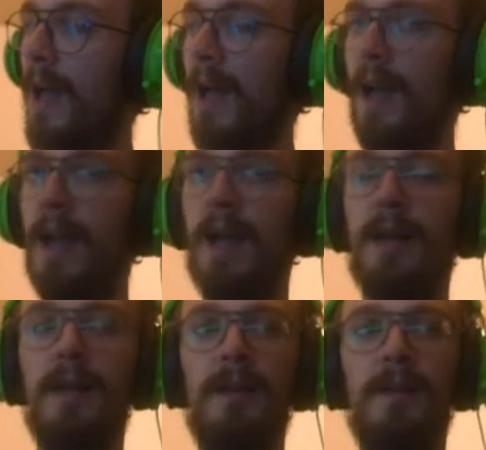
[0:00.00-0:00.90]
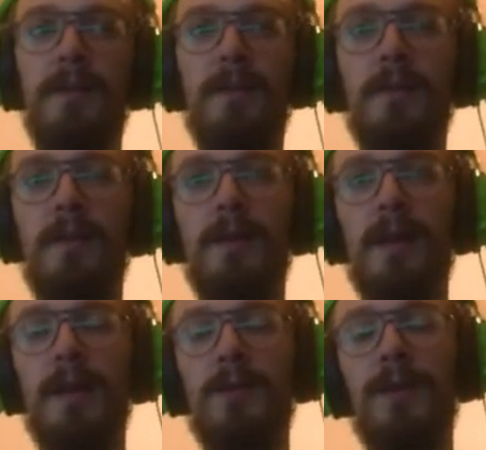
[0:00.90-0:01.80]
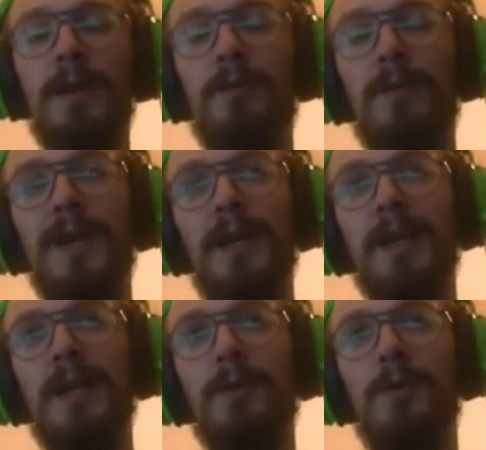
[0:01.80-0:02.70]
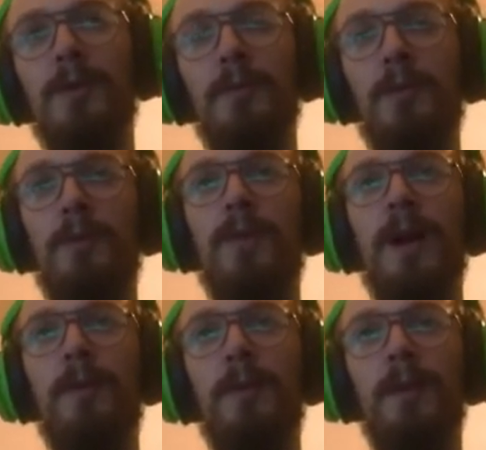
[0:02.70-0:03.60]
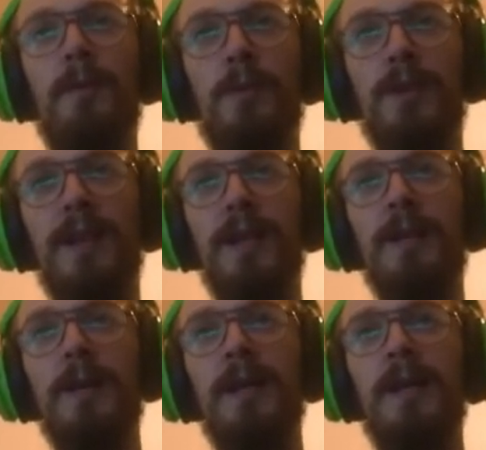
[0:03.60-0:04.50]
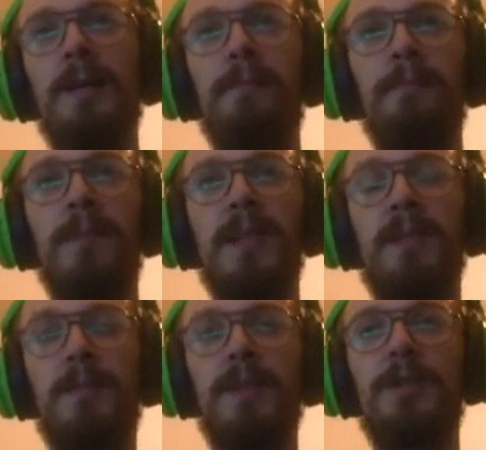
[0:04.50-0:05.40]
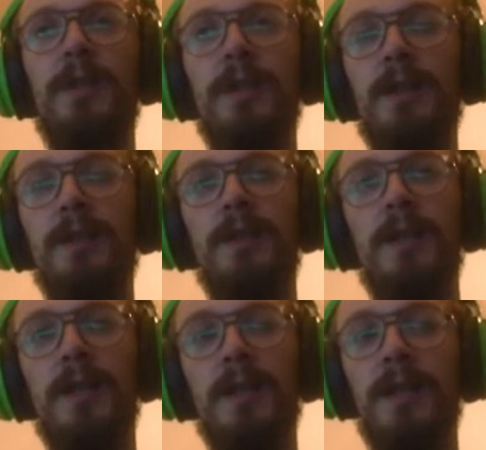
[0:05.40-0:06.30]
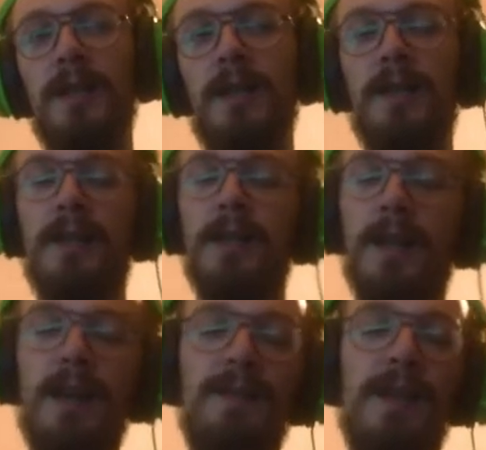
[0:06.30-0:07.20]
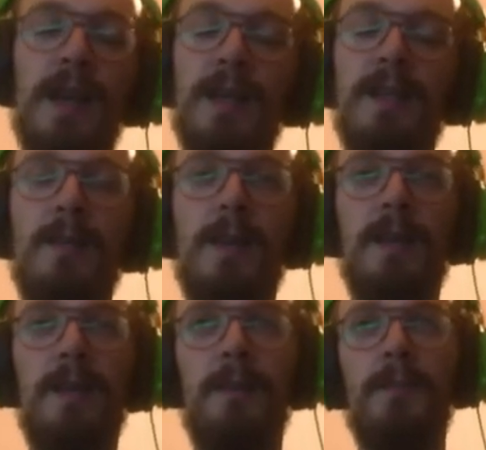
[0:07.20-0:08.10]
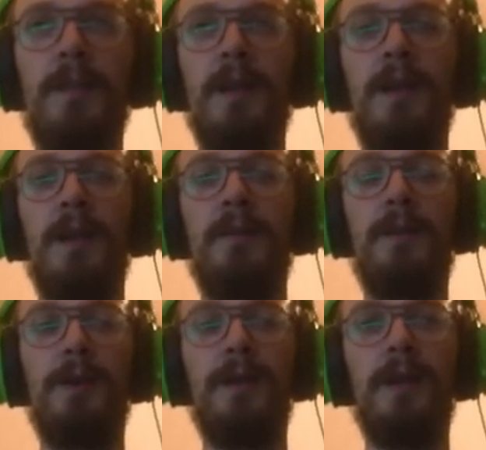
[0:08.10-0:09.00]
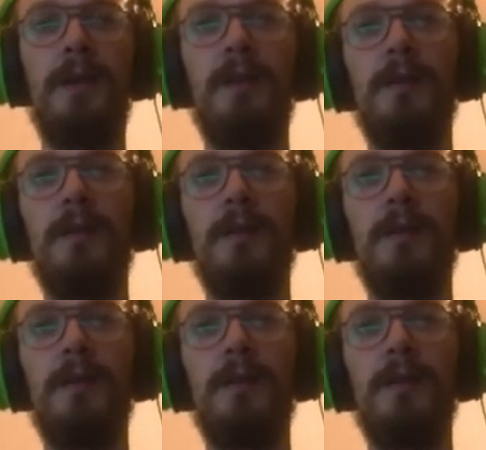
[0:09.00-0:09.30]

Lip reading: And I tried to make Ezra more viable in bot lane, especially in the heavy AD meta, where he